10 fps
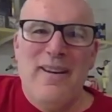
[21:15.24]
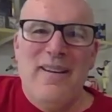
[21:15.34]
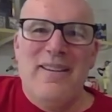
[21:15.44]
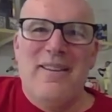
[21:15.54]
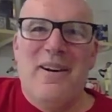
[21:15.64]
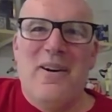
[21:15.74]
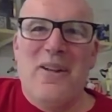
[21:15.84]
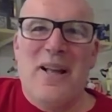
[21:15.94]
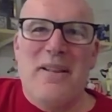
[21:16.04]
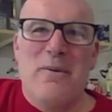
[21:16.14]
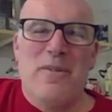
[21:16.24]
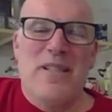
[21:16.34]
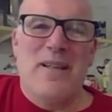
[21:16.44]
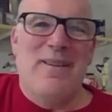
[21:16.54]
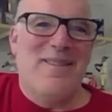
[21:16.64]
like there
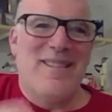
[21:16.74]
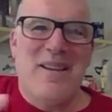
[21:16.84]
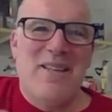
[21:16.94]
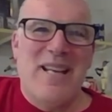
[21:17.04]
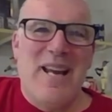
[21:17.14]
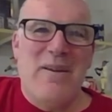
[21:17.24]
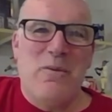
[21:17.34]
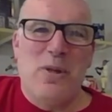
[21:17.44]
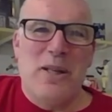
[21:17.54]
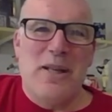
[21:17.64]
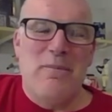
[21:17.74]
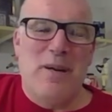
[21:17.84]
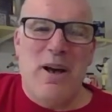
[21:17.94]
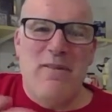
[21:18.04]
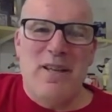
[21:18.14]
was, 78, Willie
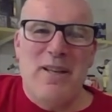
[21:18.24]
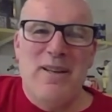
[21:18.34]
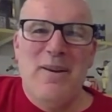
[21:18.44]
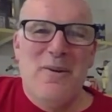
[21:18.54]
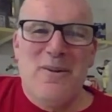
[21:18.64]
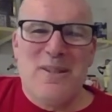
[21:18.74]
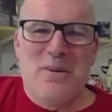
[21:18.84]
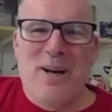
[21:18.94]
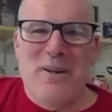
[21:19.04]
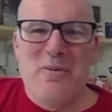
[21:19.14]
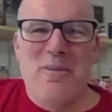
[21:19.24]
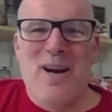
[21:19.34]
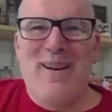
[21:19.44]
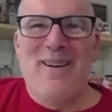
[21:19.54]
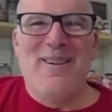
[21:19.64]
McCovey was a record
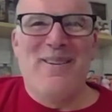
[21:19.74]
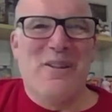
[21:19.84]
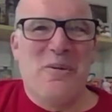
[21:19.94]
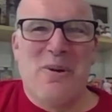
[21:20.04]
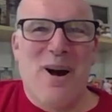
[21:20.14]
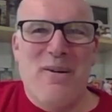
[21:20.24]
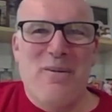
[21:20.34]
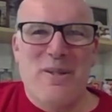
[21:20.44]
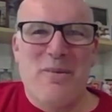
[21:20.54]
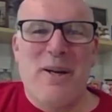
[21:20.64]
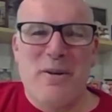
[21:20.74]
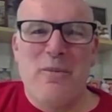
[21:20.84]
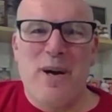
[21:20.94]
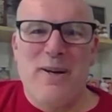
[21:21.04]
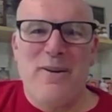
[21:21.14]
breaker, Lou Brock was a record
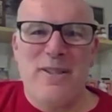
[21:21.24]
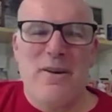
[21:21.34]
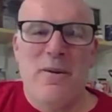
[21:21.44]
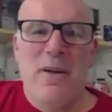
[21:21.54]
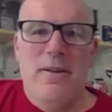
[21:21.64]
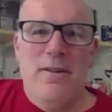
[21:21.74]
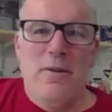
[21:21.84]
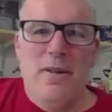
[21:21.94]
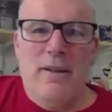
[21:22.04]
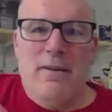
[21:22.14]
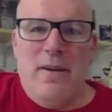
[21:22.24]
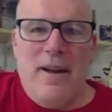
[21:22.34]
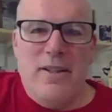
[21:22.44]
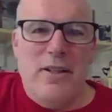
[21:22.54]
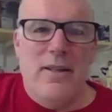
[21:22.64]
breaker. So
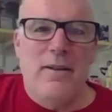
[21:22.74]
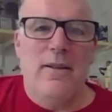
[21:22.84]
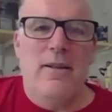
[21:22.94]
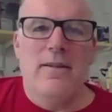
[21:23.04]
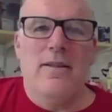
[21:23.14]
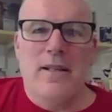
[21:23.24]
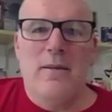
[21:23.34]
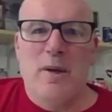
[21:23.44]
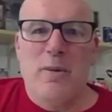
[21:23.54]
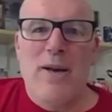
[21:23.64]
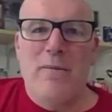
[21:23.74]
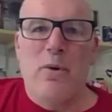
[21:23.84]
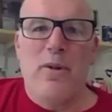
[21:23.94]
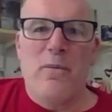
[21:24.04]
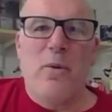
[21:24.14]
actually you tend to be right
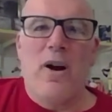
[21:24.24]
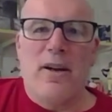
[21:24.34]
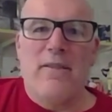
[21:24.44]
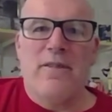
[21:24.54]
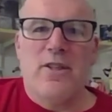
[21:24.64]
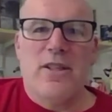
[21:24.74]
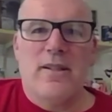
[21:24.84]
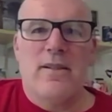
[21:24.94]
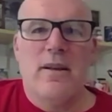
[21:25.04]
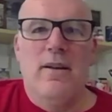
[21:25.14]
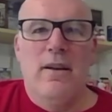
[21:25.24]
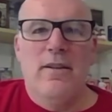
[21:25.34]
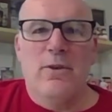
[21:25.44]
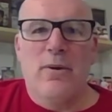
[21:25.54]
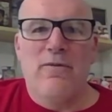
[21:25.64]
more than wrong if you just
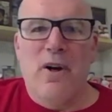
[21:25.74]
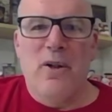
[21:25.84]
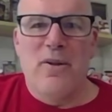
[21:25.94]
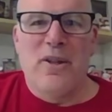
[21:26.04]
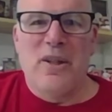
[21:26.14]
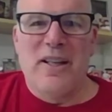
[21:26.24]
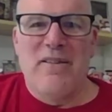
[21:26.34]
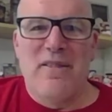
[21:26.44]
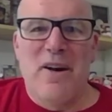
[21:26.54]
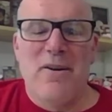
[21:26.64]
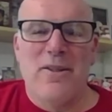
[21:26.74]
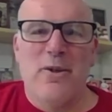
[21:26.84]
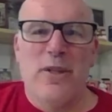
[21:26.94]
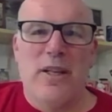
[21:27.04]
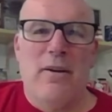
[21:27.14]
sort of followed the lead of those,
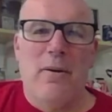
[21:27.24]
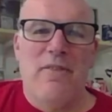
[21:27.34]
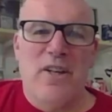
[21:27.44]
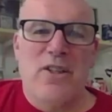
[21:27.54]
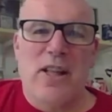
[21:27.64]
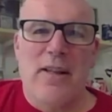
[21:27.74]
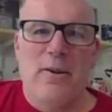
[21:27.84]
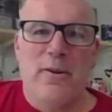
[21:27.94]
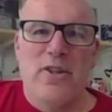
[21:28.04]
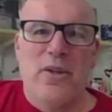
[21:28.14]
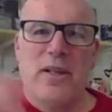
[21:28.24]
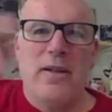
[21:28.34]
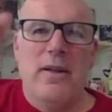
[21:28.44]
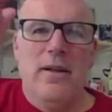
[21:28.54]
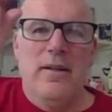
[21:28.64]
or, eventually I learned you could
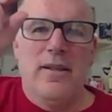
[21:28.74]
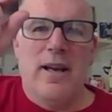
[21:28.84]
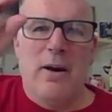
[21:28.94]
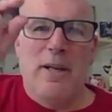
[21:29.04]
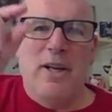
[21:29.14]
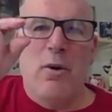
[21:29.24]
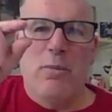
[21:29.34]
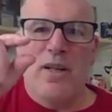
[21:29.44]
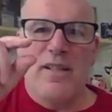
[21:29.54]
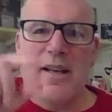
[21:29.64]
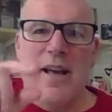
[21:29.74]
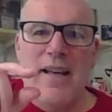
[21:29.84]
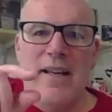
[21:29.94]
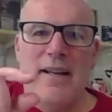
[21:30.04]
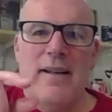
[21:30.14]
see how many home runs a guy
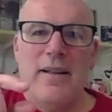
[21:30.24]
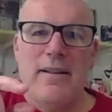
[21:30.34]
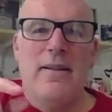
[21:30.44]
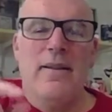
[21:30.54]
hit, and